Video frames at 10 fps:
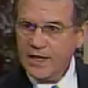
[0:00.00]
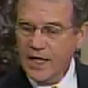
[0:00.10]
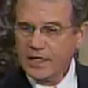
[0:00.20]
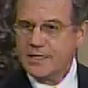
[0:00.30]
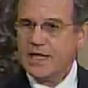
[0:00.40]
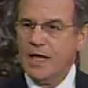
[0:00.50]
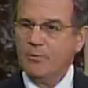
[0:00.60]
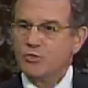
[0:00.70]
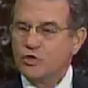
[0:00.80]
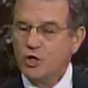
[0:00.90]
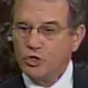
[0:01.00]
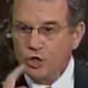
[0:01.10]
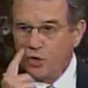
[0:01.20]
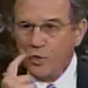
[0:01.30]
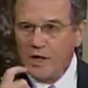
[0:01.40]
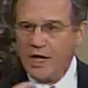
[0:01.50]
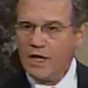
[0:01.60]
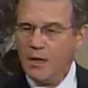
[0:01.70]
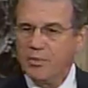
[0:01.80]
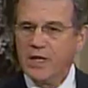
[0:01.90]
attempts to create
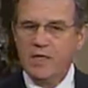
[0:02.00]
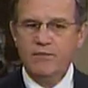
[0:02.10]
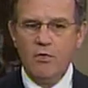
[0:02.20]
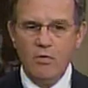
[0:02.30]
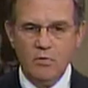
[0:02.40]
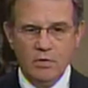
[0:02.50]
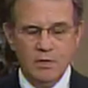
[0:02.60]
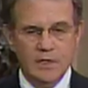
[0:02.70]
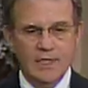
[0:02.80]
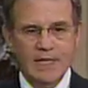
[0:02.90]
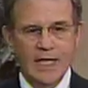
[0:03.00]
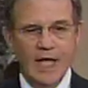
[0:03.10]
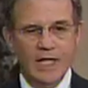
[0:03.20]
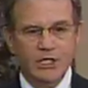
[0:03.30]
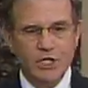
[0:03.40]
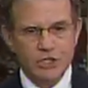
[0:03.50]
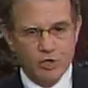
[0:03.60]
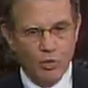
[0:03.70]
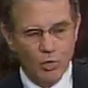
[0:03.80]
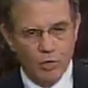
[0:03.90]
upheaval and
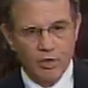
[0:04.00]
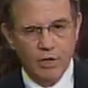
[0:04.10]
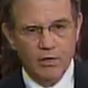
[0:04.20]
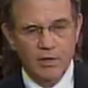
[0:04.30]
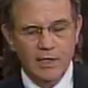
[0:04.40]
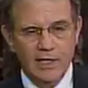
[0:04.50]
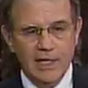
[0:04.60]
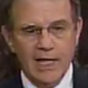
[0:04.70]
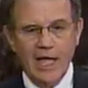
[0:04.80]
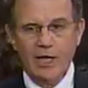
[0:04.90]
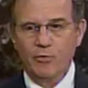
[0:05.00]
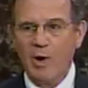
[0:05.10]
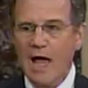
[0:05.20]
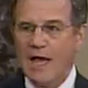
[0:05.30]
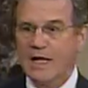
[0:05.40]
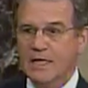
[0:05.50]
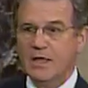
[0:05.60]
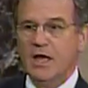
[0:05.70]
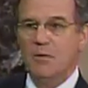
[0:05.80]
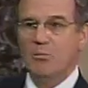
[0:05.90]
discord and
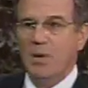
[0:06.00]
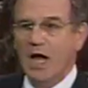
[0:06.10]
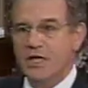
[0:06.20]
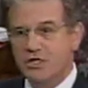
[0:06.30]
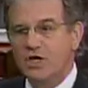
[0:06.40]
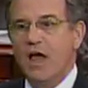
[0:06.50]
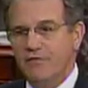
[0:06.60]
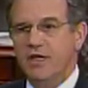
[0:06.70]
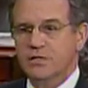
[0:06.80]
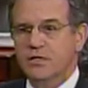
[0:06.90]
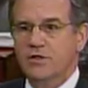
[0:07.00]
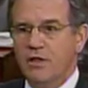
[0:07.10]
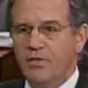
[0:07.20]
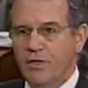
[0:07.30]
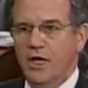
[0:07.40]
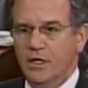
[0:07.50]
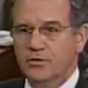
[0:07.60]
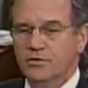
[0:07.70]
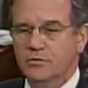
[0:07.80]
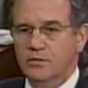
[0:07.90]
rioting by Chavez's
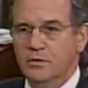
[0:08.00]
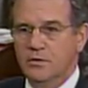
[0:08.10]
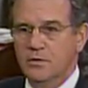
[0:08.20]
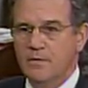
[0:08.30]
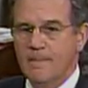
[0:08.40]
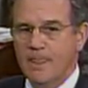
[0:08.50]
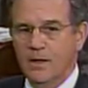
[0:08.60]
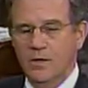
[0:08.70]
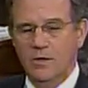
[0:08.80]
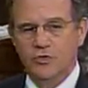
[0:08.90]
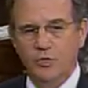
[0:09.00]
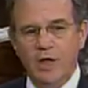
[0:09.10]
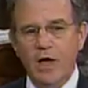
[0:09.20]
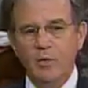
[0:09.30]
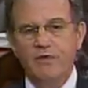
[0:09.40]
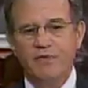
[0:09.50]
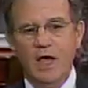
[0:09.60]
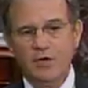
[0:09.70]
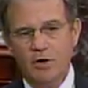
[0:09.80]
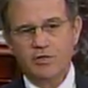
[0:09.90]
thugs. So now we
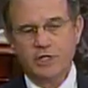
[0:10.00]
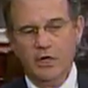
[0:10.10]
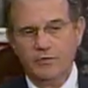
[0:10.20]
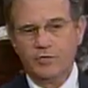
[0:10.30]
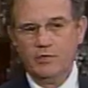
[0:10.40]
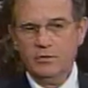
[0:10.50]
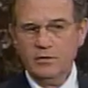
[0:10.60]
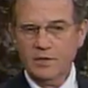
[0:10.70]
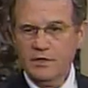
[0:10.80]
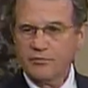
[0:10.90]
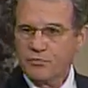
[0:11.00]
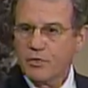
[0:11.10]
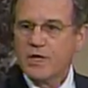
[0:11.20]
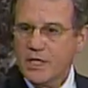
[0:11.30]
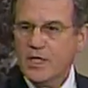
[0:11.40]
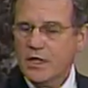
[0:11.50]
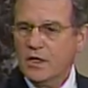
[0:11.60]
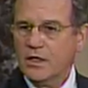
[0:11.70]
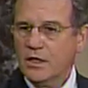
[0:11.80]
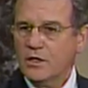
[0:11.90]
find ourselves, the free
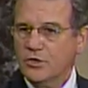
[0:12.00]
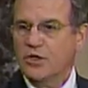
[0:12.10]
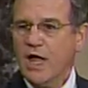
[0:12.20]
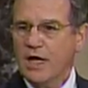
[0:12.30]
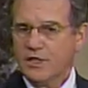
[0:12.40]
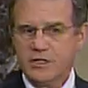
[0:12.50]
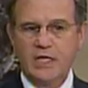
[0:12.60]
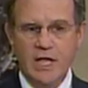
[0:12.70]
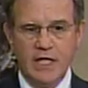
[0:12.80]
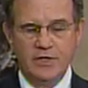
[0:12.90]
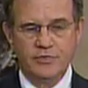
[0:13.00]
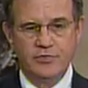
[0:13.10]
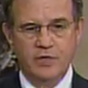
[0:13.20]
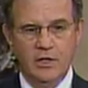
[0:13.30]
United States,